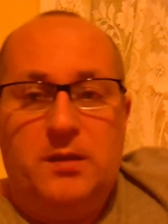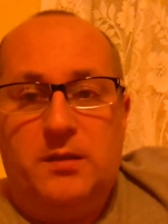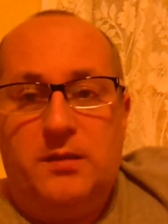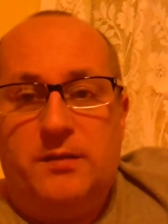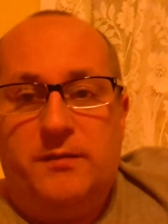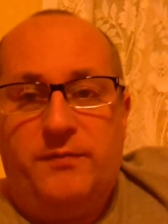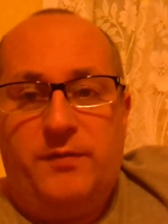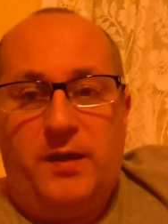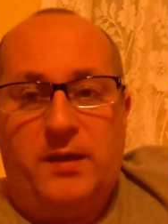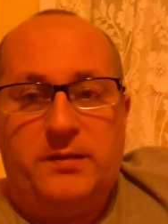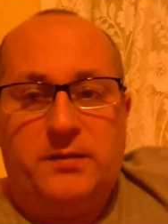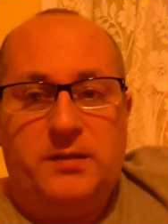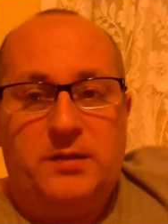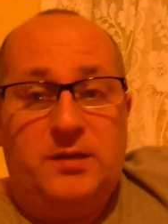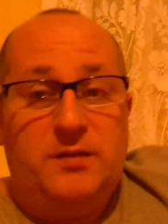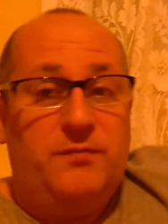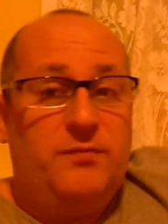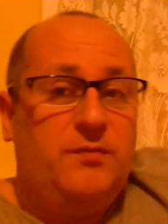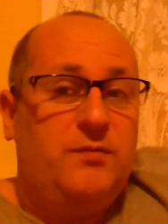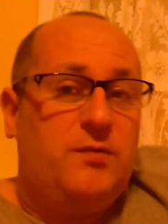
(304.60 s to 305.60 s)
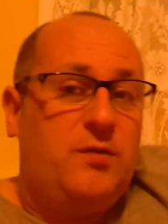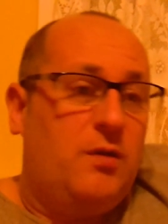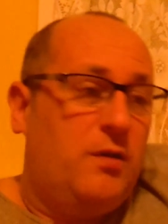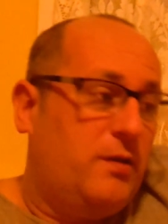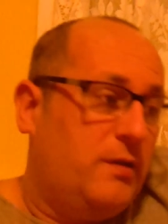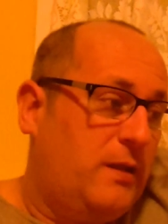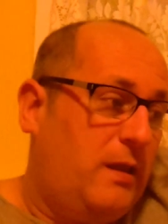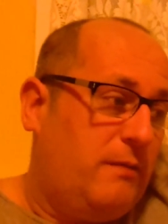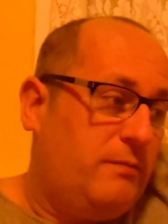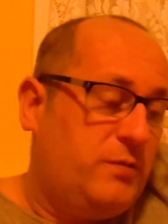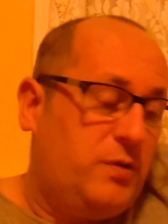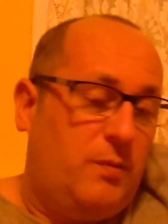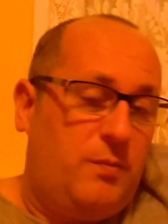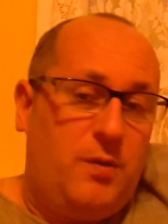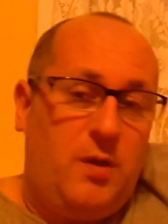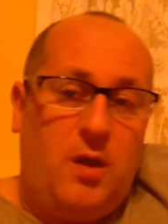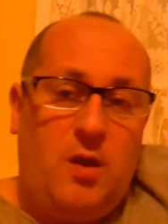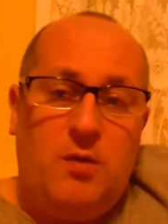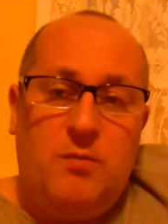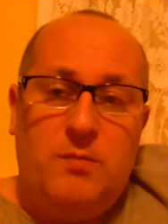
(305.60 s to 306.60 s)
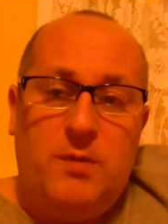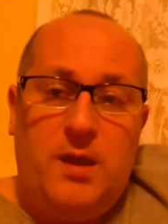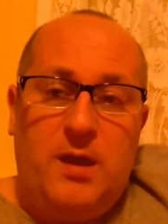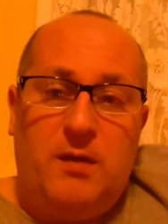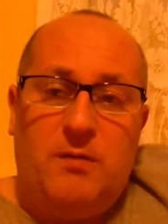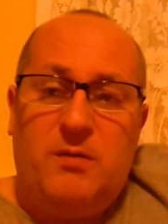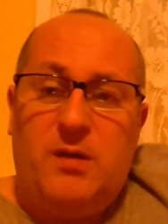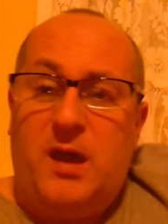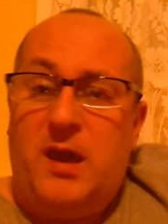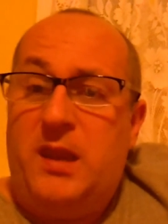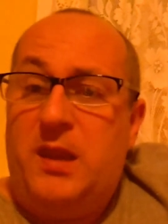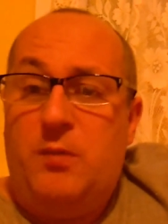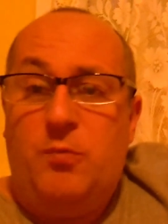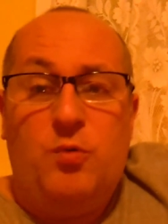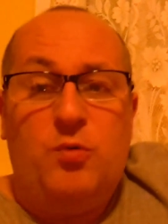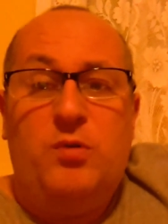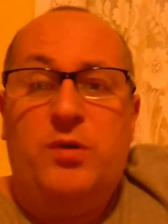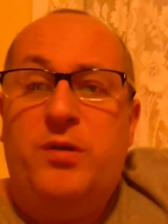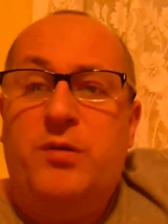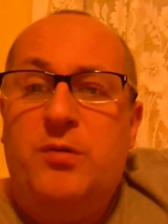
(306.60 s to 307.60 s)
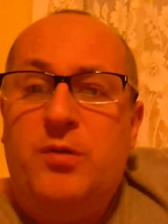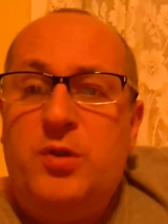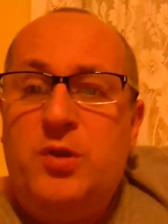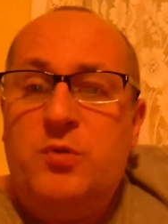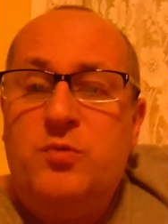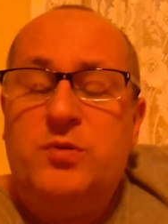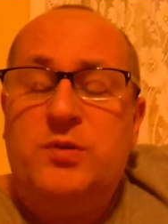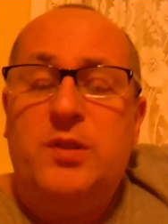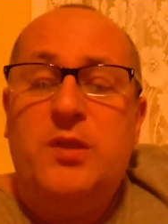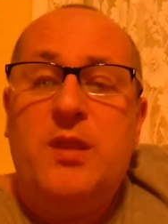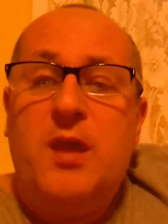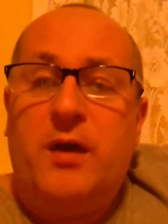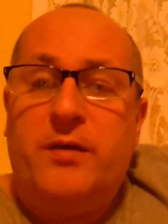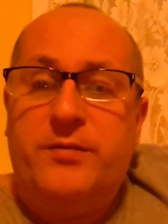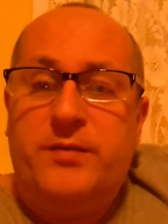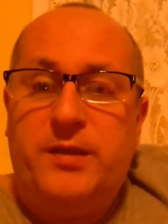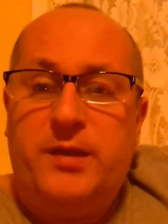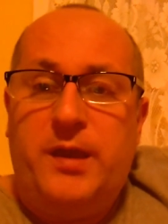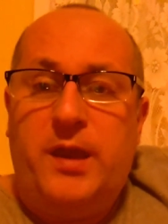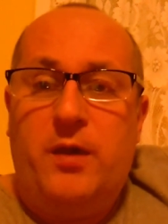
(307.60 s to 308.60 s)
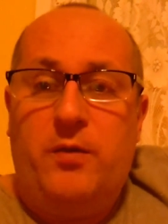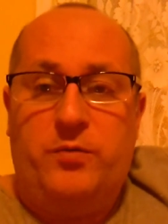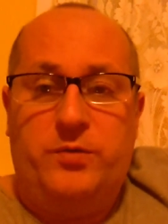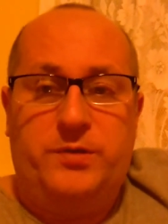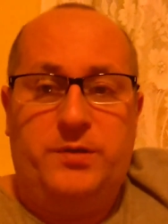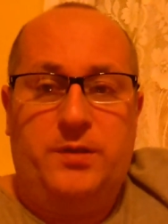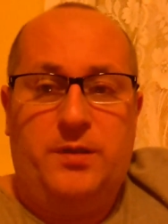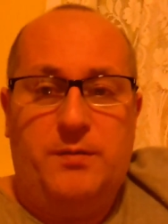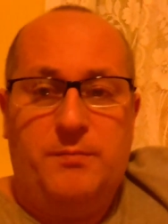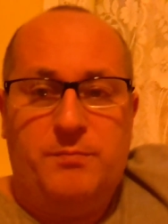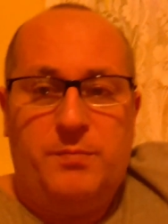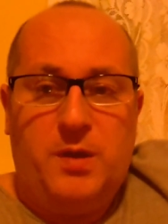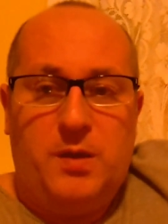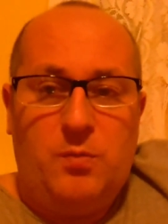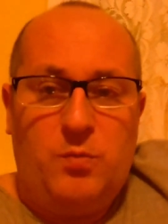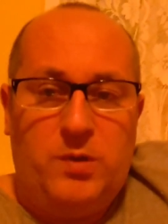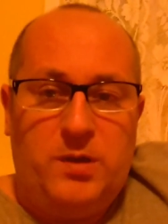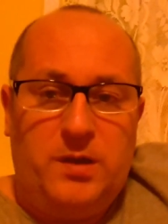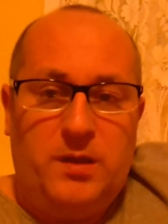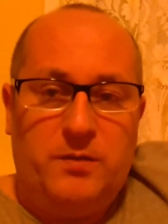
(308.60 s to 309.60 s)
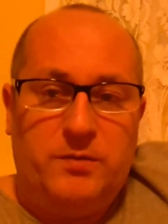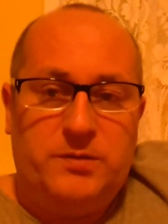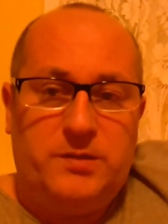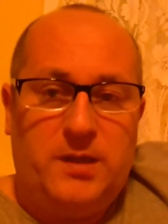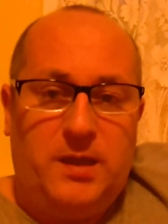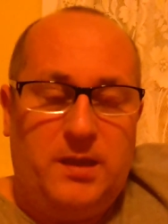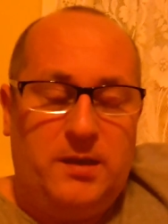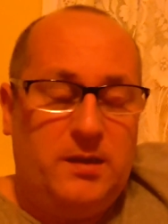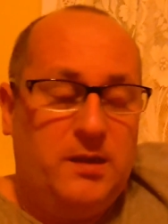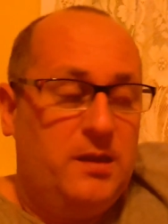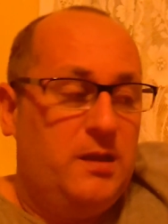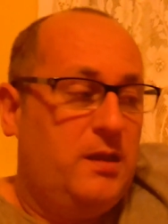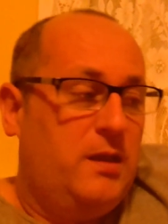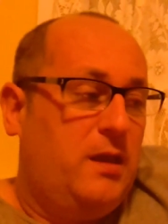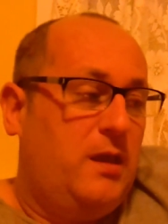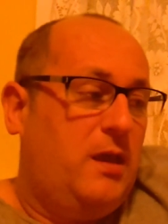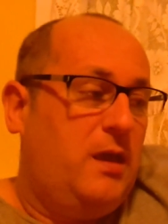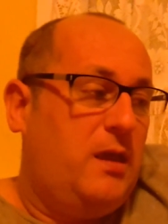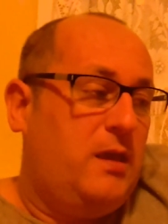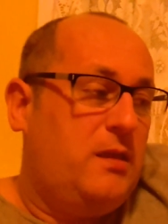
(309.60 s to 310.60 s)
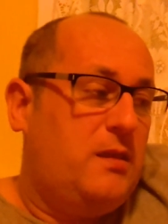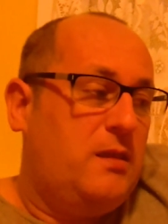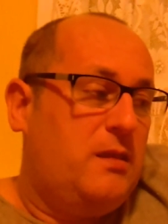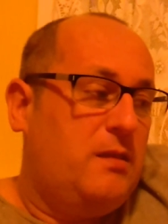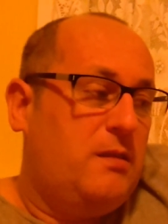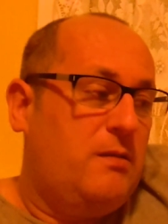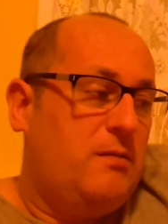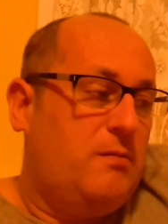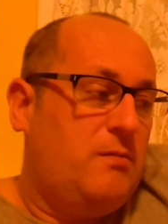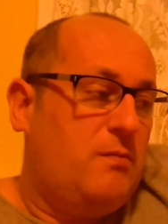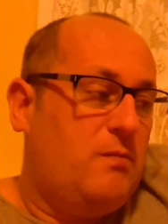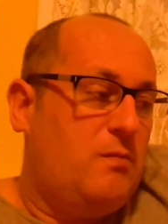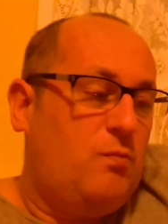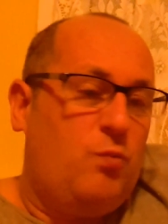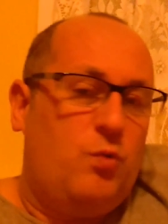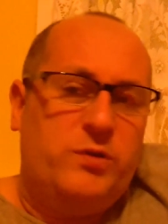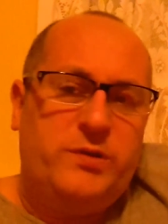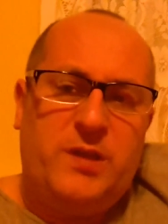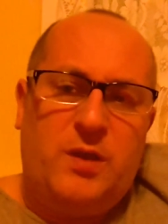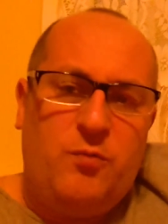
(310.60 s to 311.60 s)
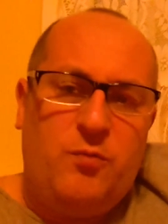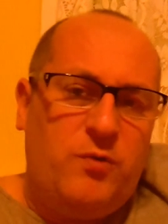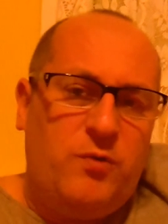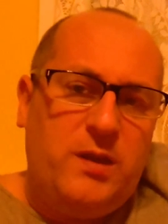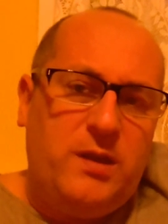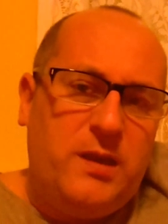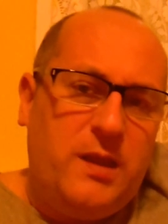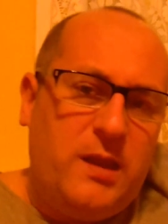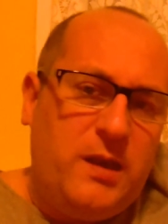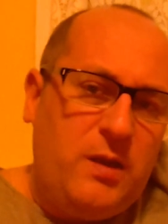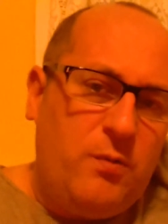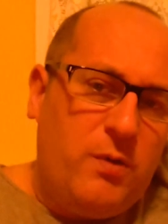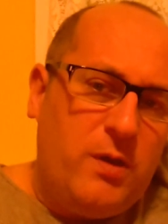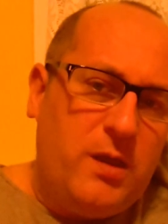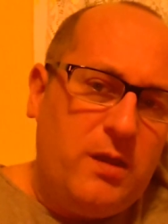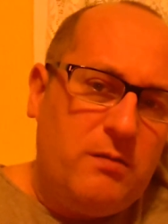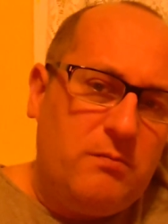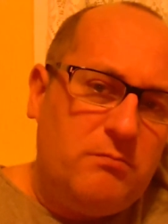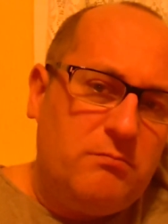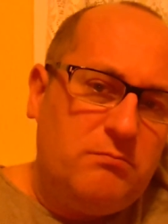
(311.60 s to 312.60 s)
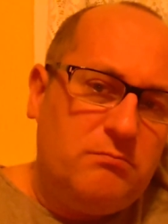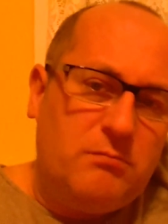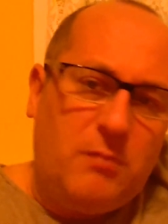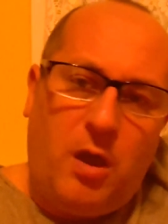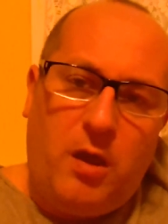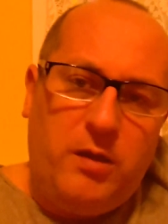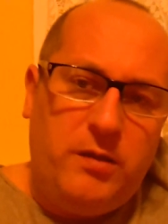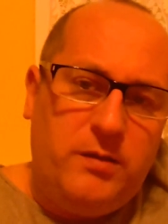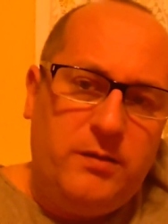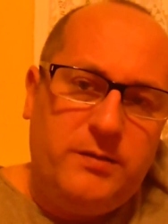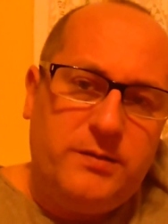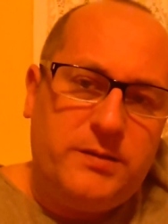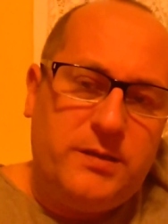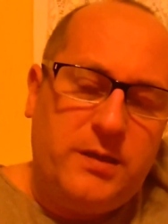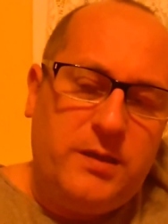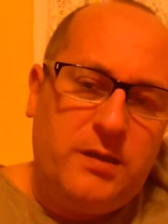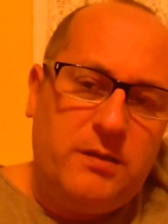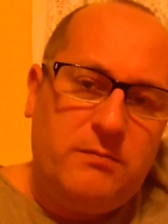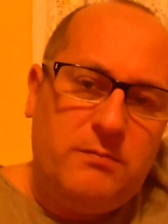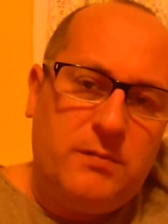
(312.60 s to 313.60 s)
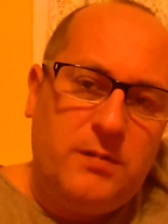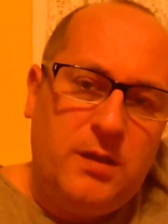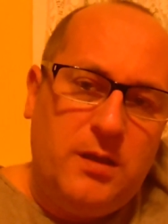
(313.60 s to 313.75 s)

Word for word: the fact that you've got a laptop at home now and it will use nothing else but Windows 10. Was that written anywhere? I didn't see it.